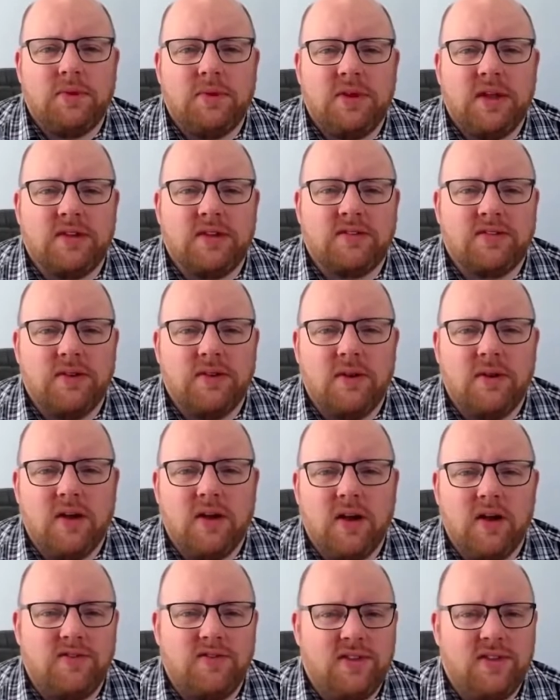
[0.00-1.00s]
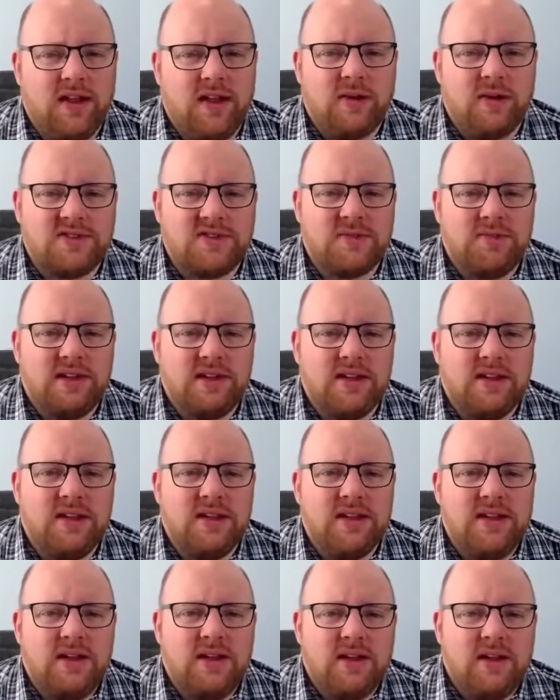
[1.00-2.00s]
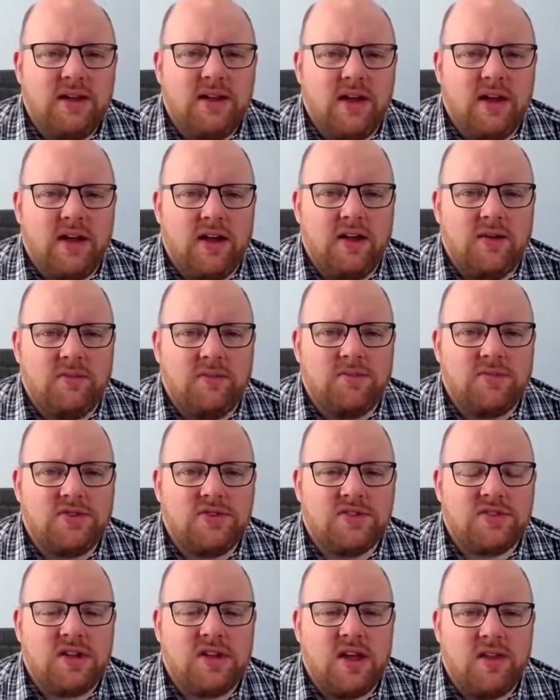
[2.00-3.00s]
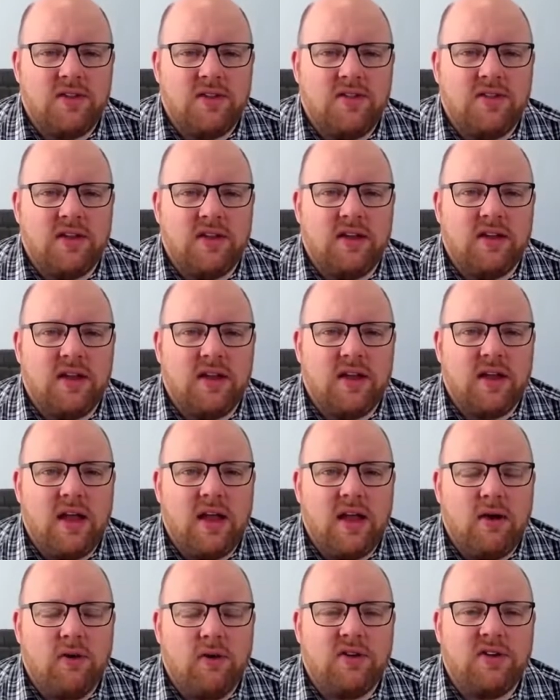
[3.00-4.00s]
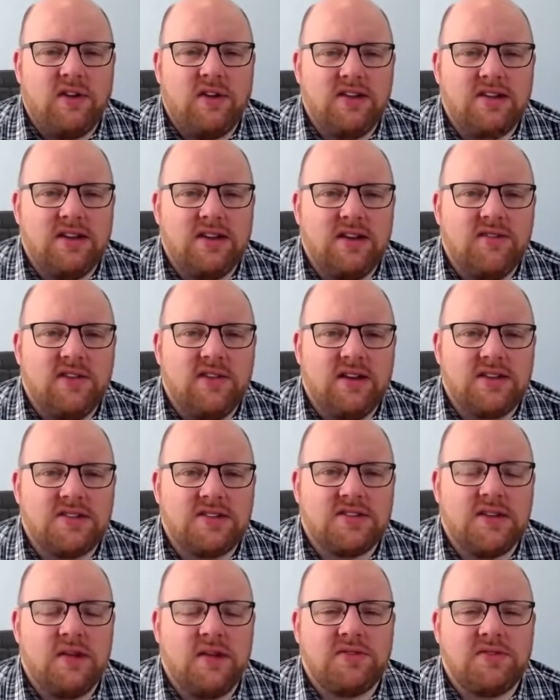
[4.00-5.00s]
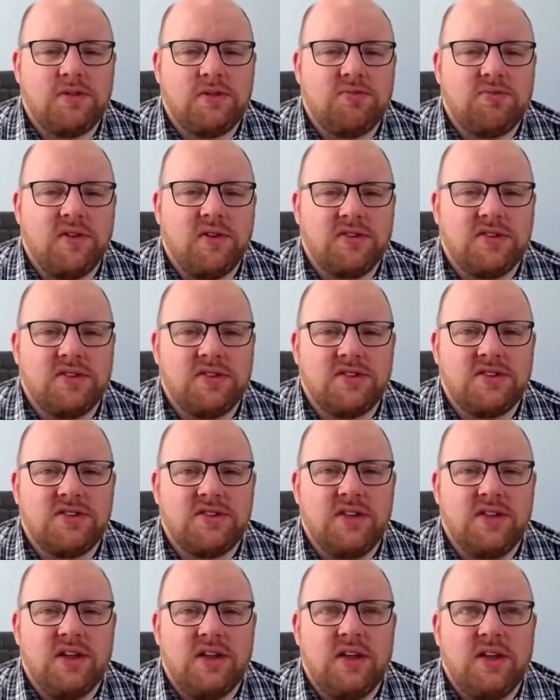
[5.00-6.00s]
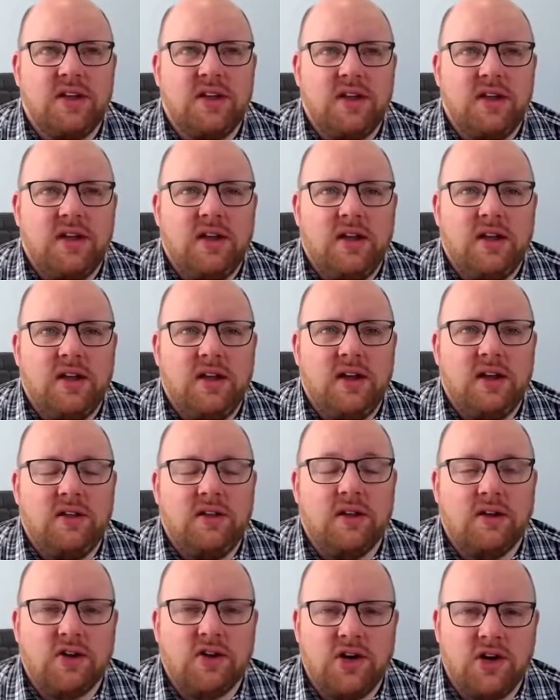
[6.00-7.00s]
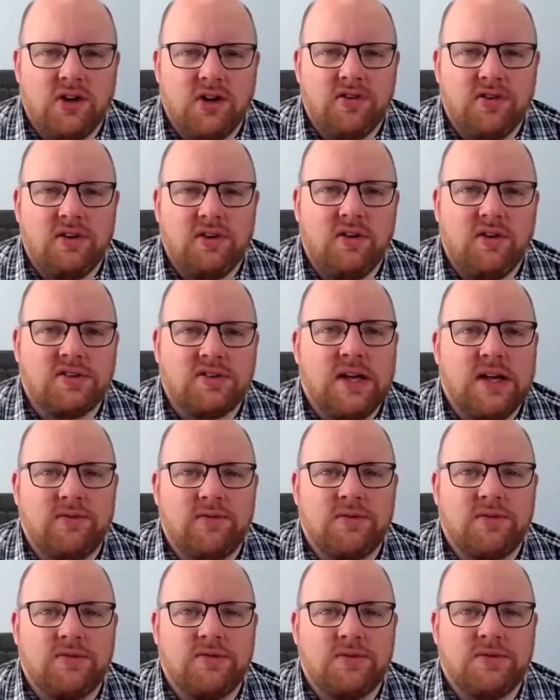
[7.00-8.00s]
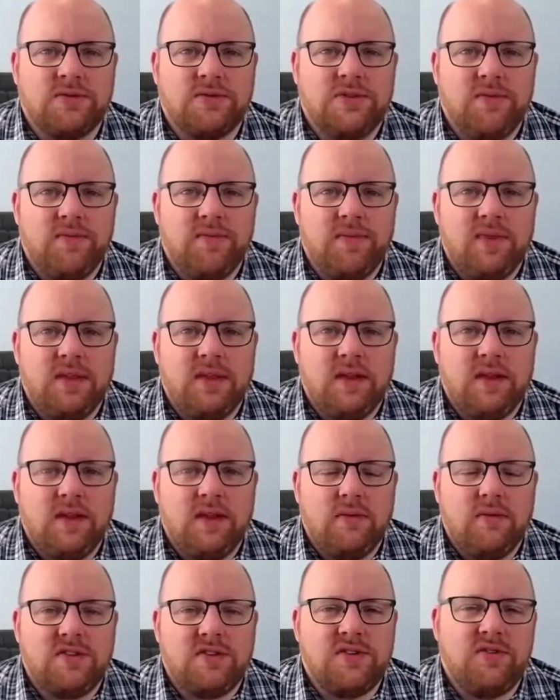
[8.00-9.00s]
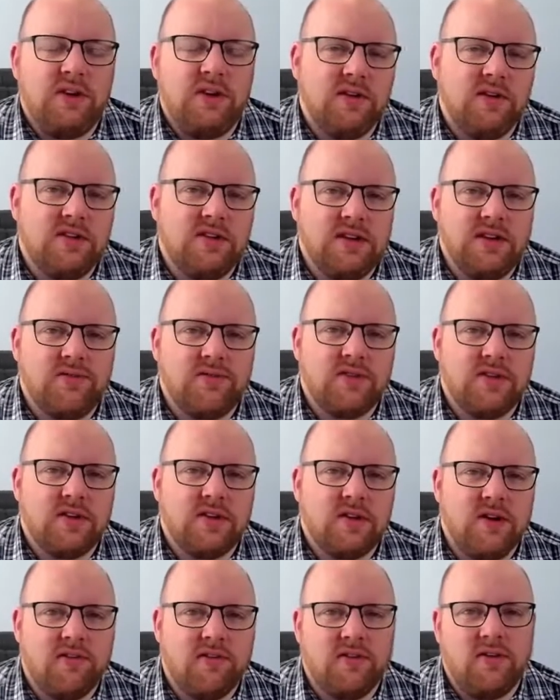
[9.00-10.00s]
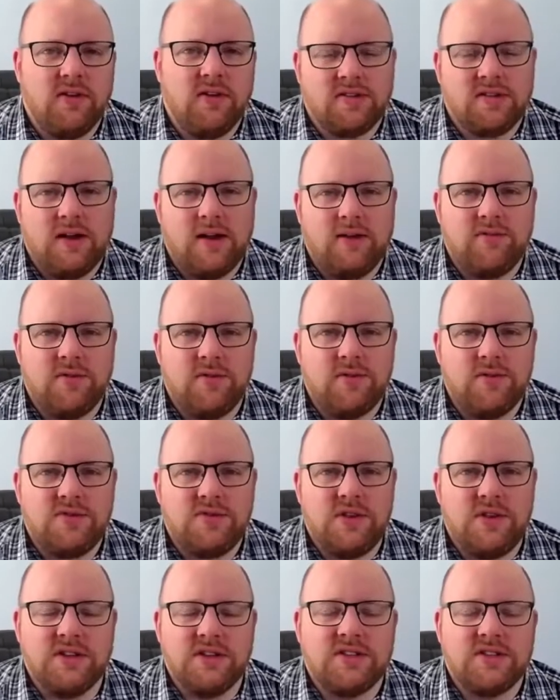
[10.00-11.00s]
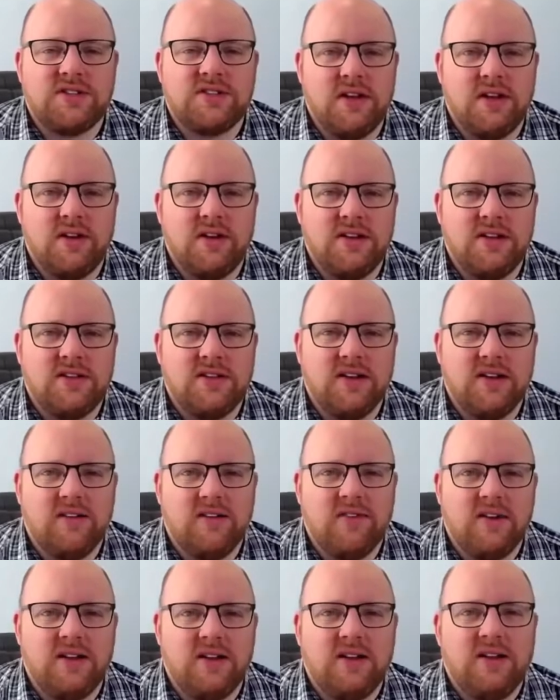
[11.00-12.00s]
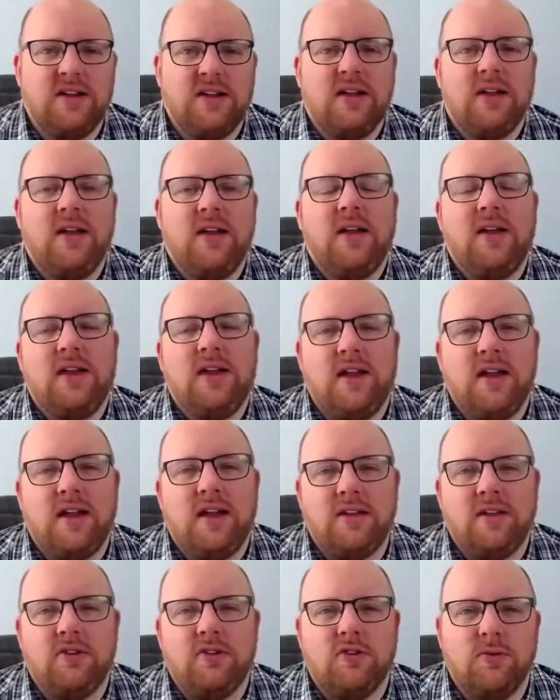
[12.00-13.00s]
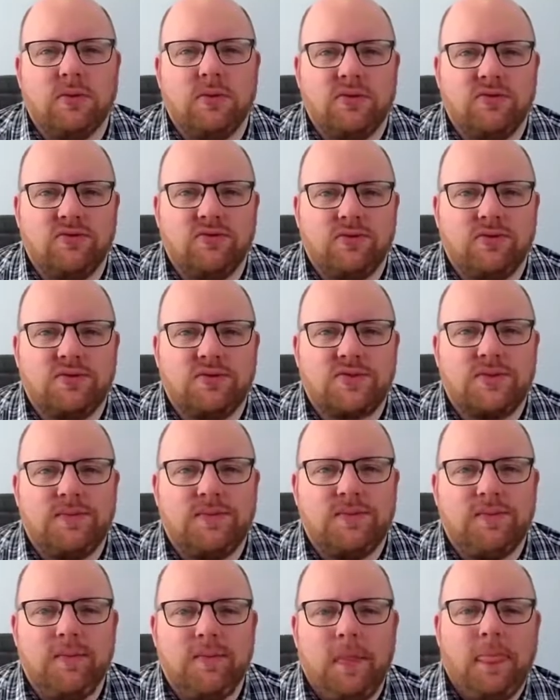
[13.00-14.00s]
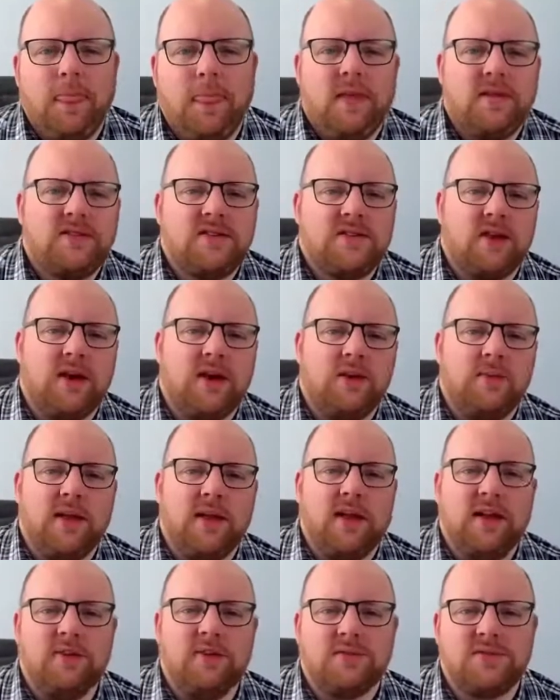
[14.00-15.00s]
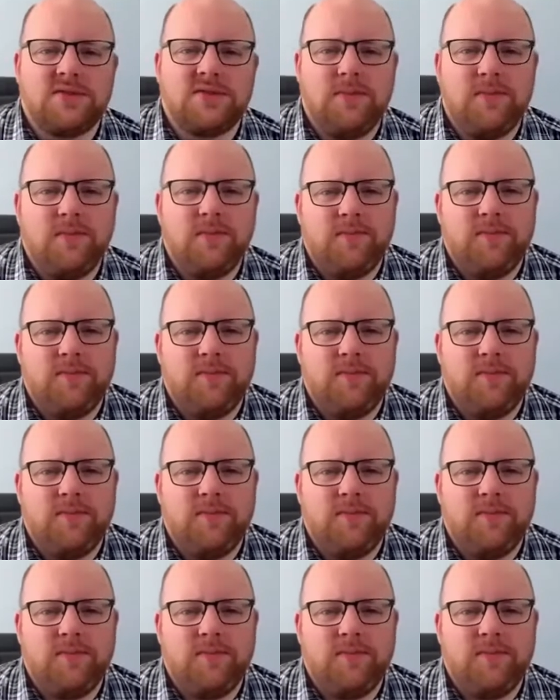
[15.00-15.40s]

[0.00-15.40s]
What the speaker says: yeah, so hopefully it helps a bit. Just think, how could I deliver this service or product in the current lockdown rules? Because if you can deliver in the current lockdown rules, you can certainly deliver in the normal rules. So I hope that helps.